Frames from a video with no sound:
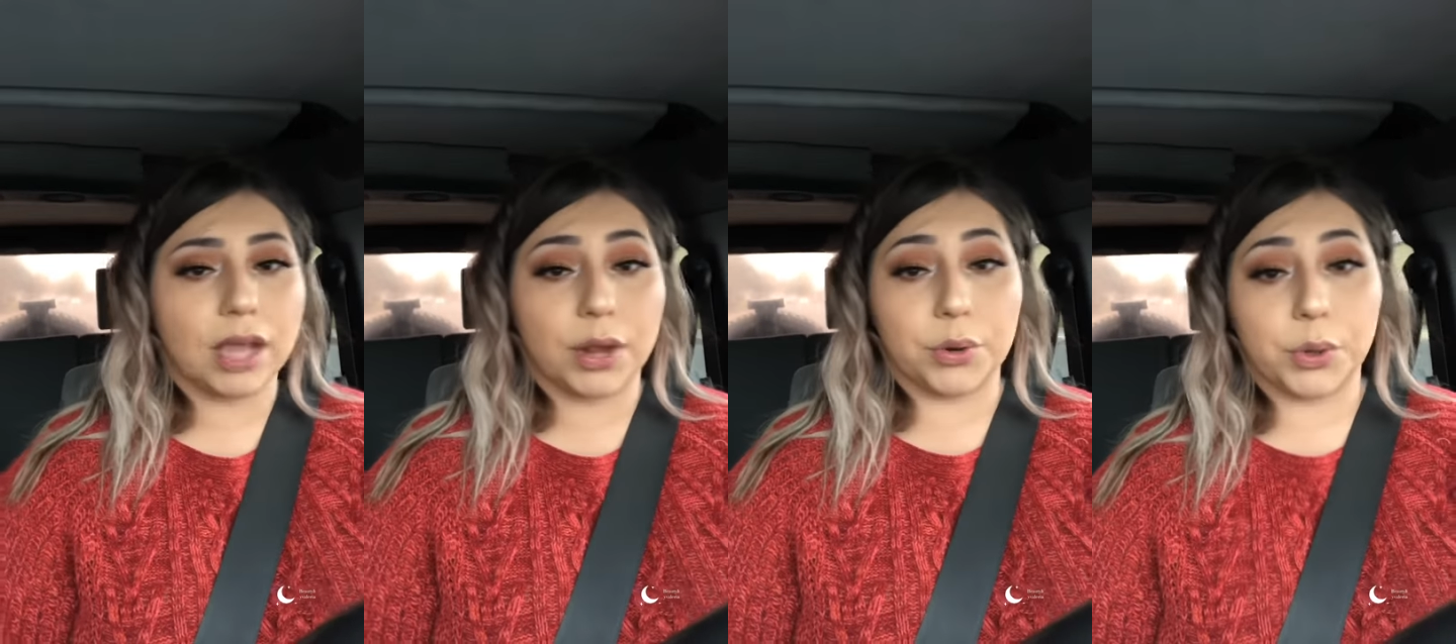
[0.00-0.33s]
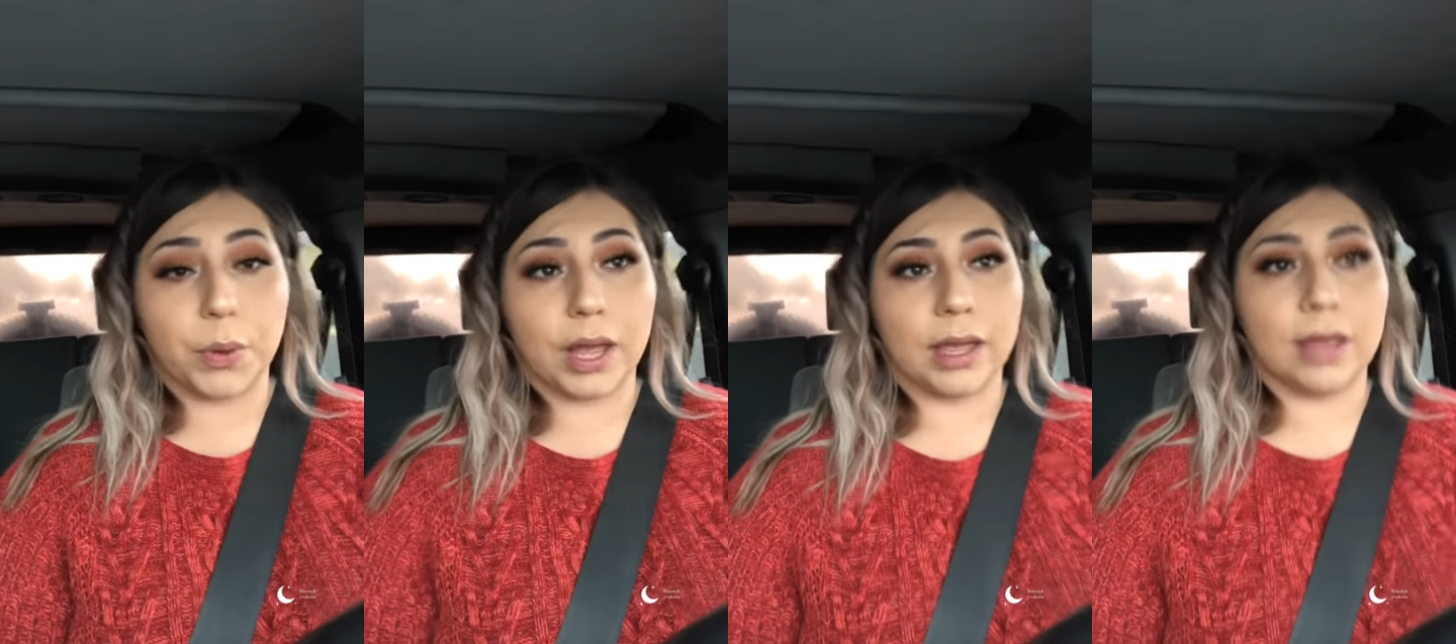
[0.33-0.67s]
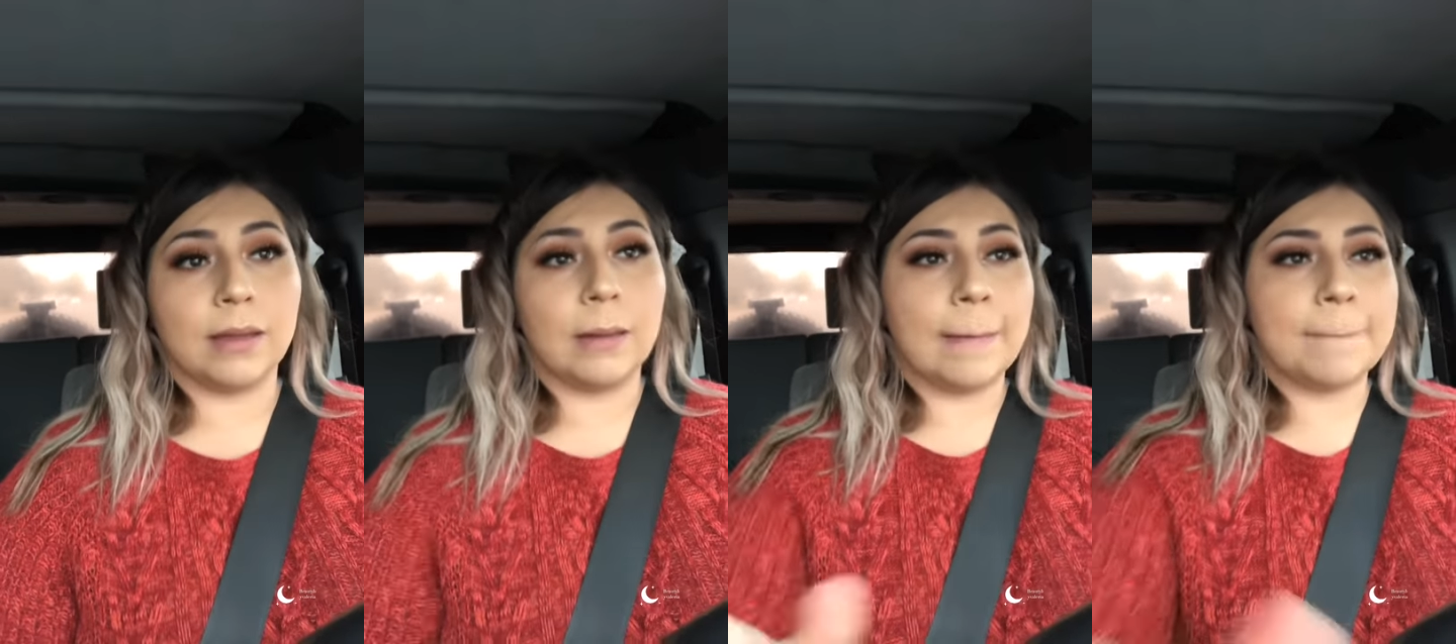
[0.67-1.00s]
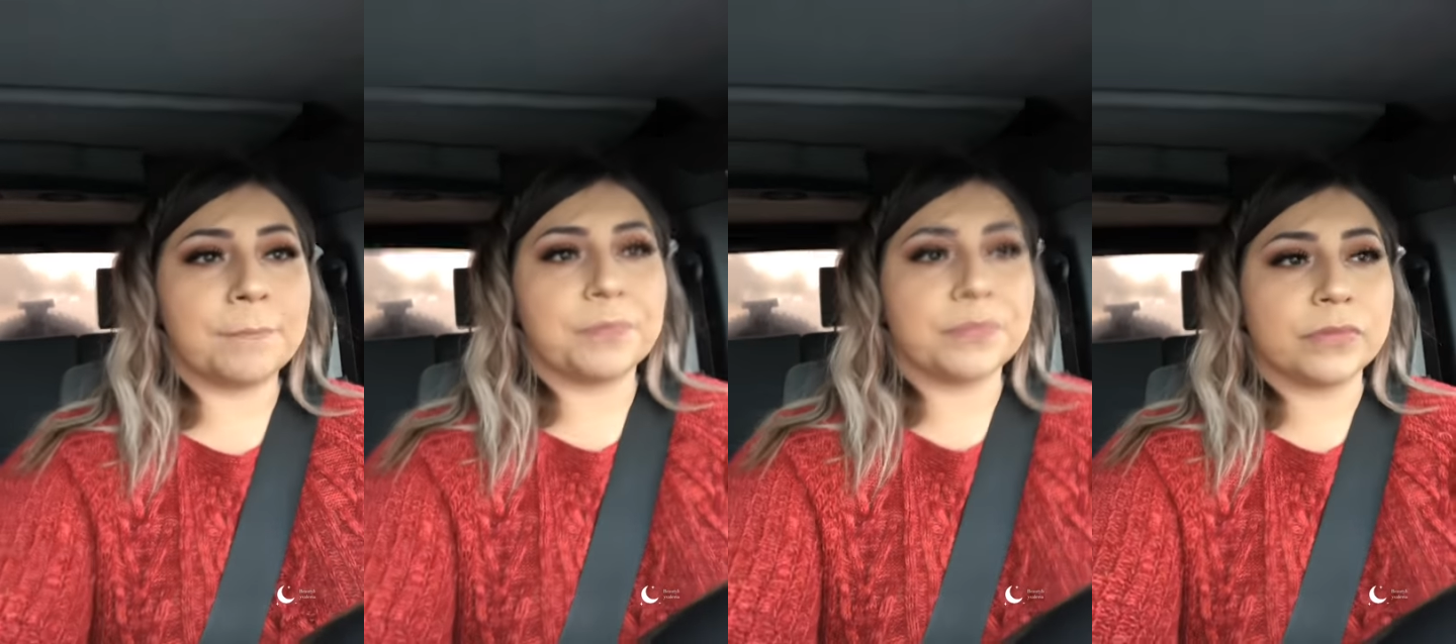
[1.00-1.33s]
I don't know
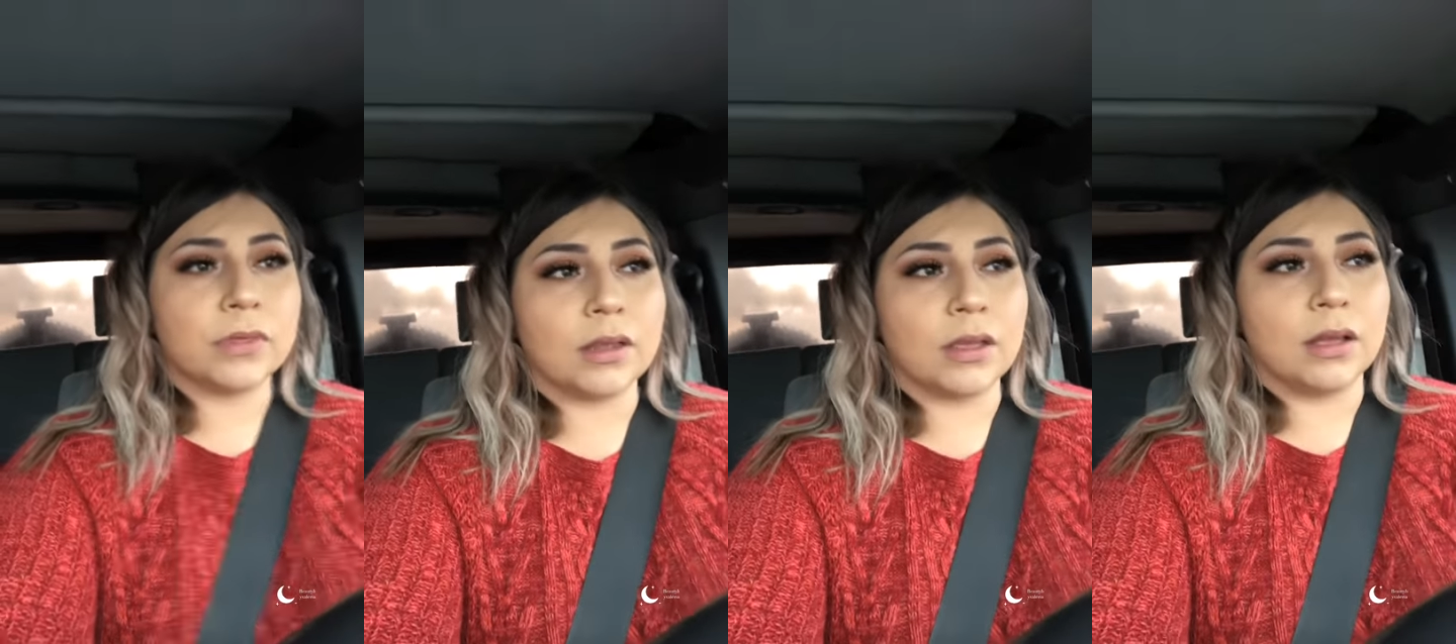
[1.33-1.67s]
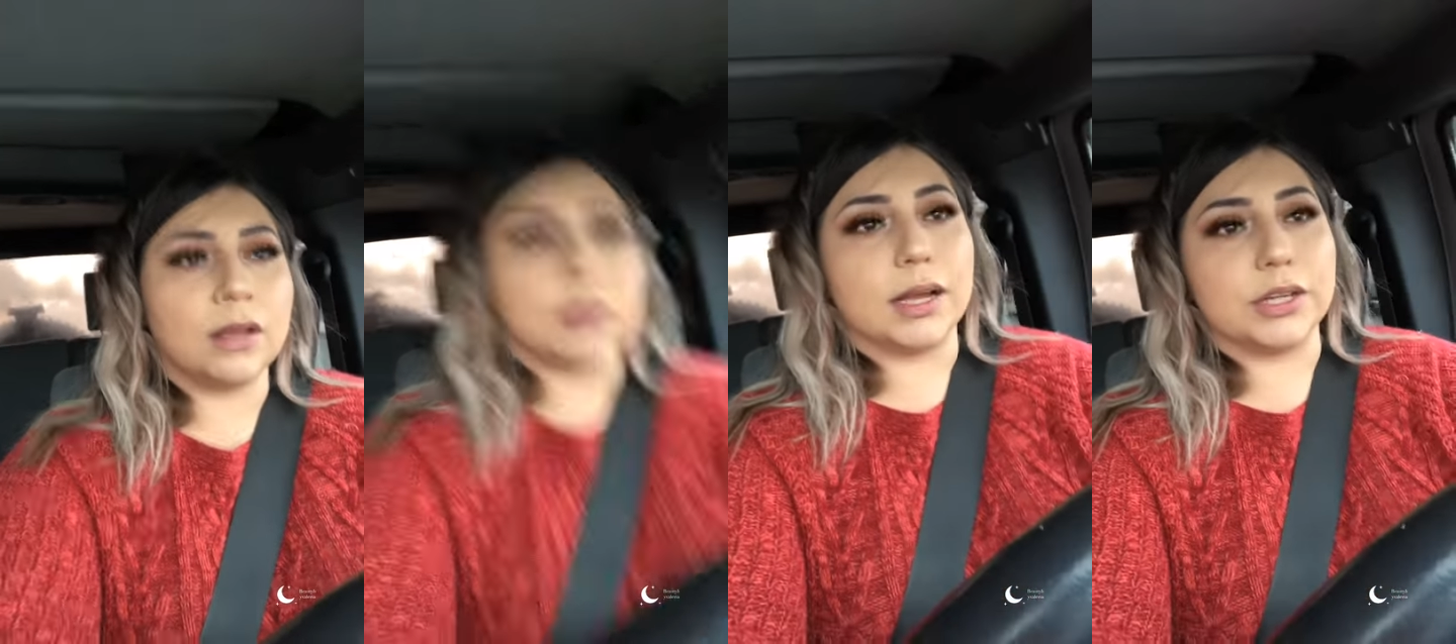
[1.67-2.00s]
why.